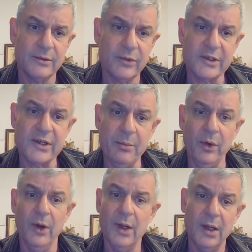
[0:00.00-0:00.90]
For
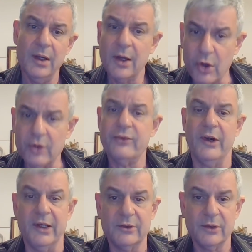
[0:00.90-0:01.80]
example,
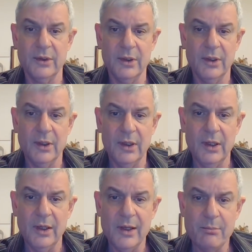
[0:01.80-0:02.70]
conflict.
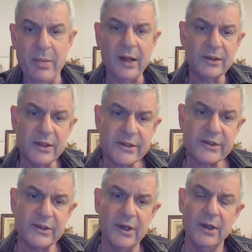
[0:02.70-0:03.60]

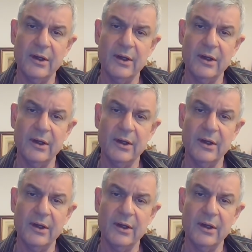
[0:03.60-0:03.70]
Partners